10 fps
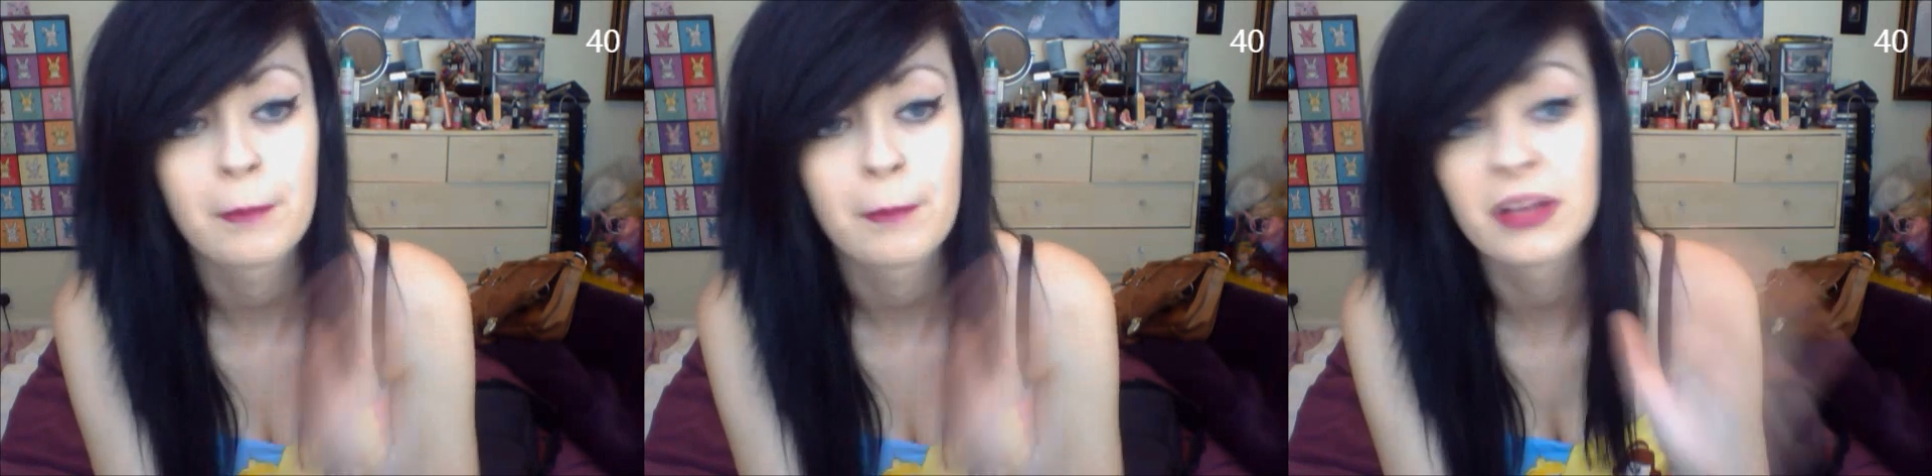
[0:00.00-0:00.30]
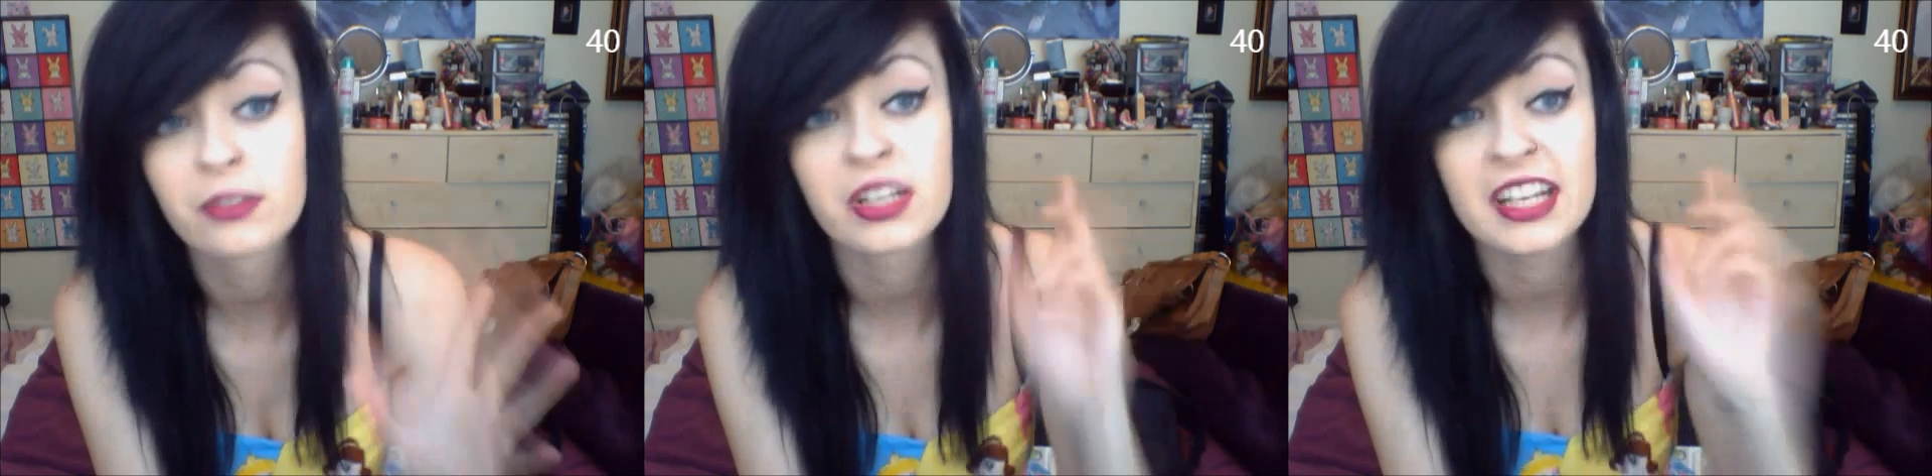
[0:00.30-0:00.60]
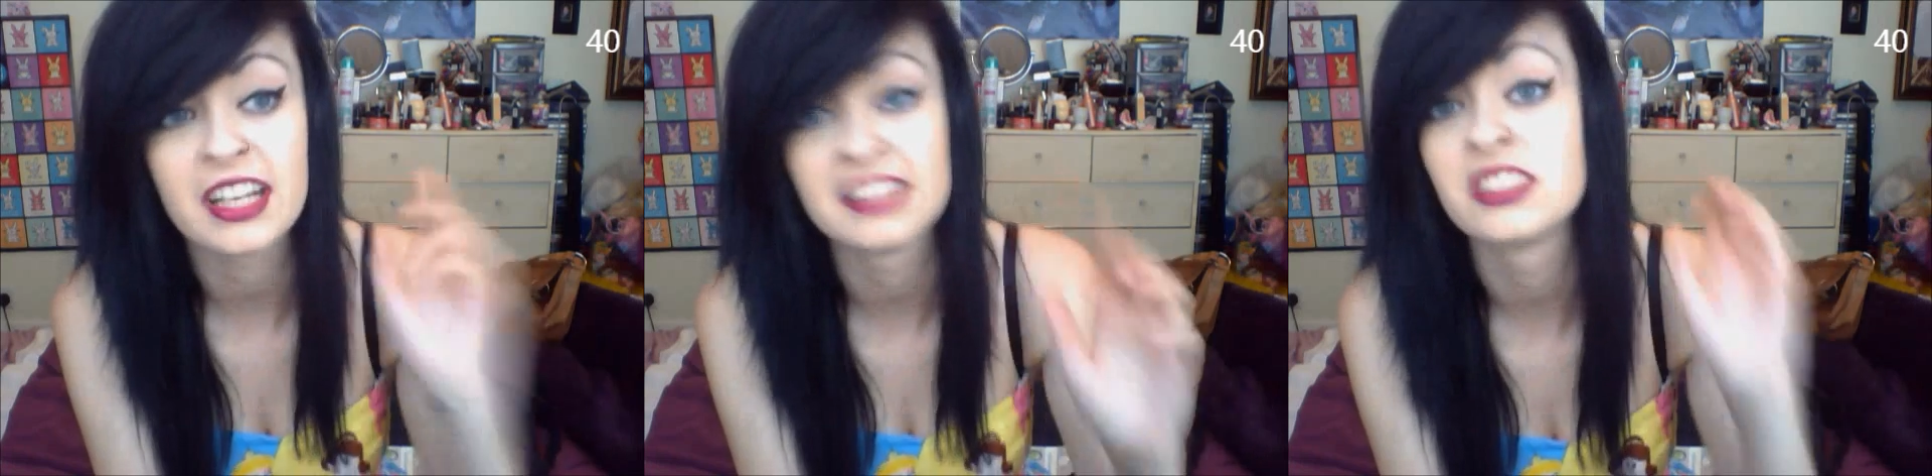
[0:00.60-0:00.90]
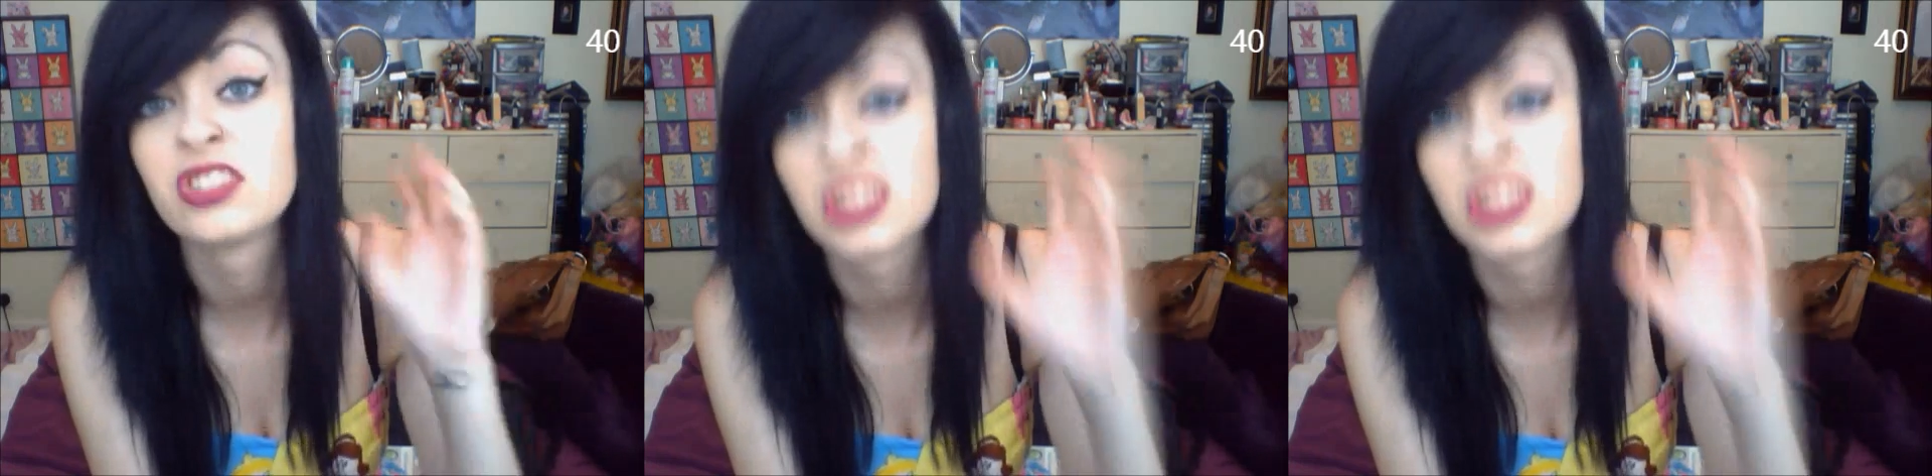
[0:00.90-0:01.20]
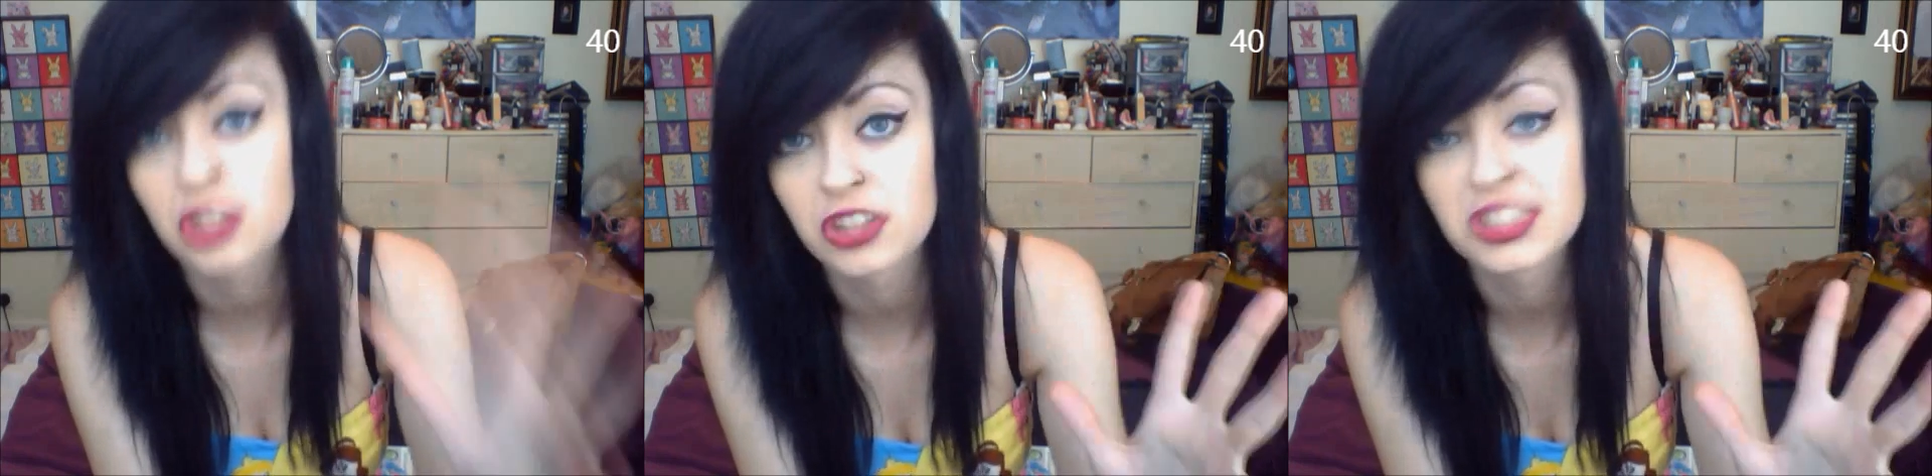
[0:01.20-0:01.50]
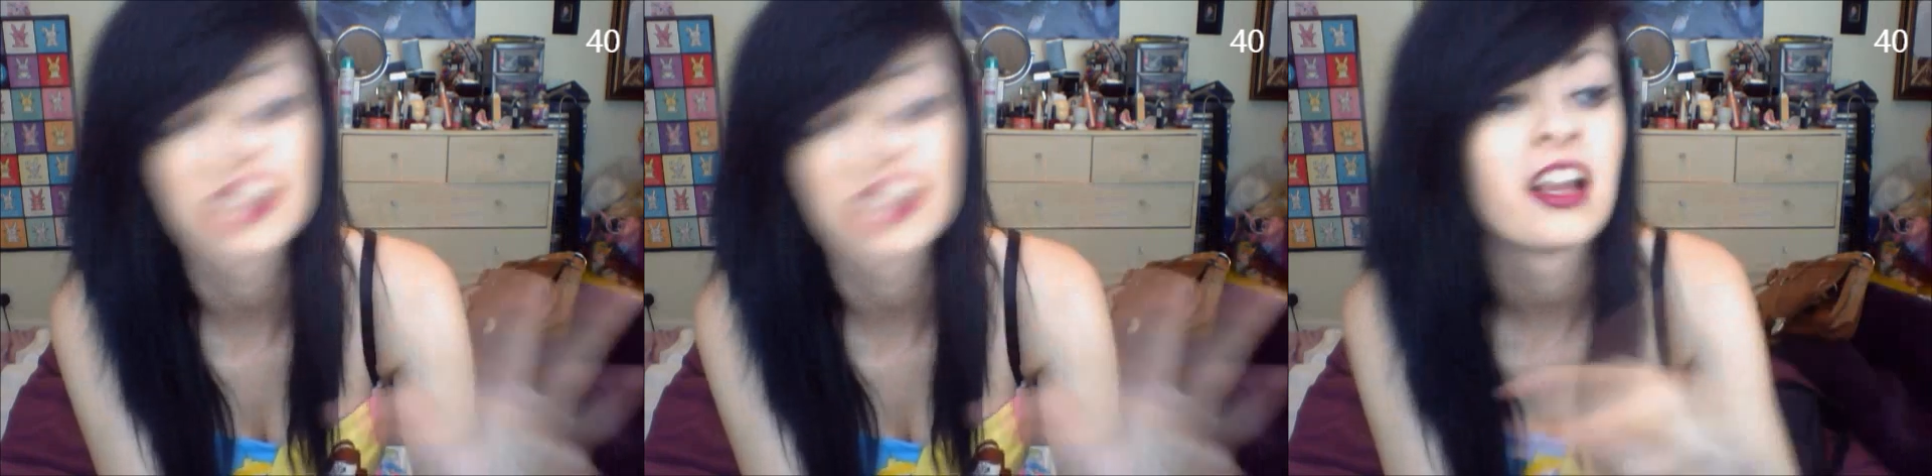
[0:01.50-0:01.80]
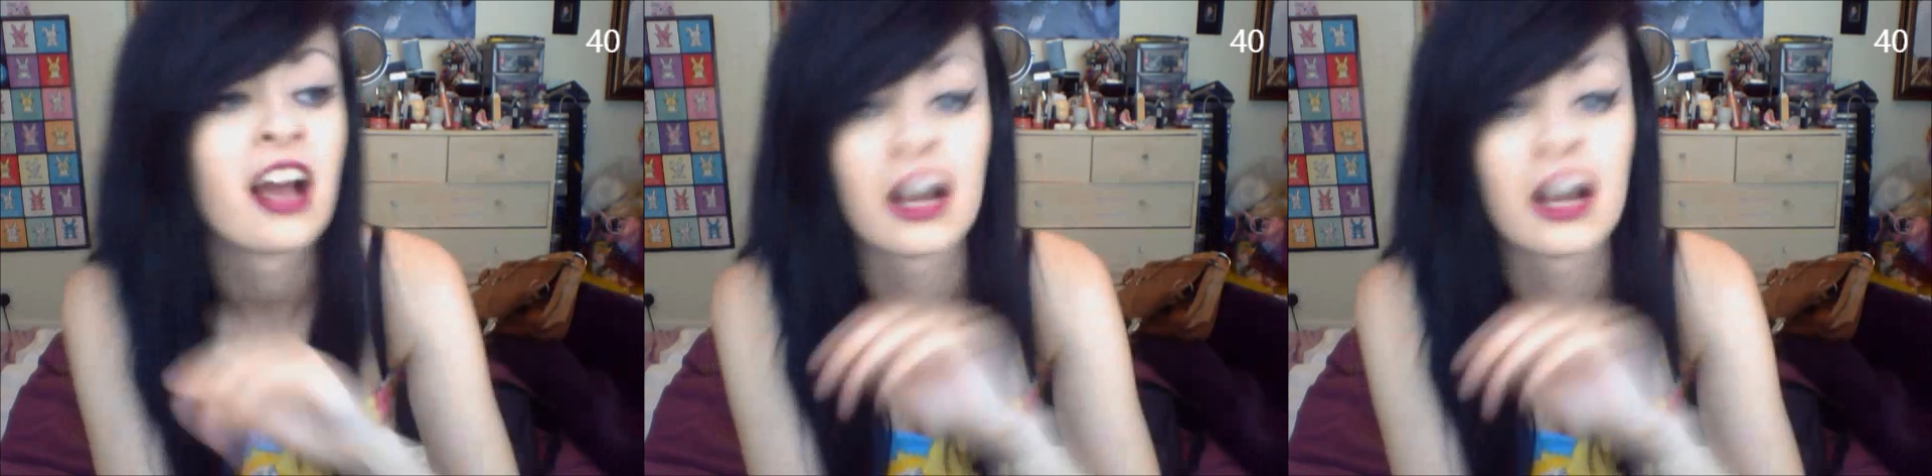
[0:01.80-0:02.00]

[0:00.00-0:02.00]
Milk is disgusting.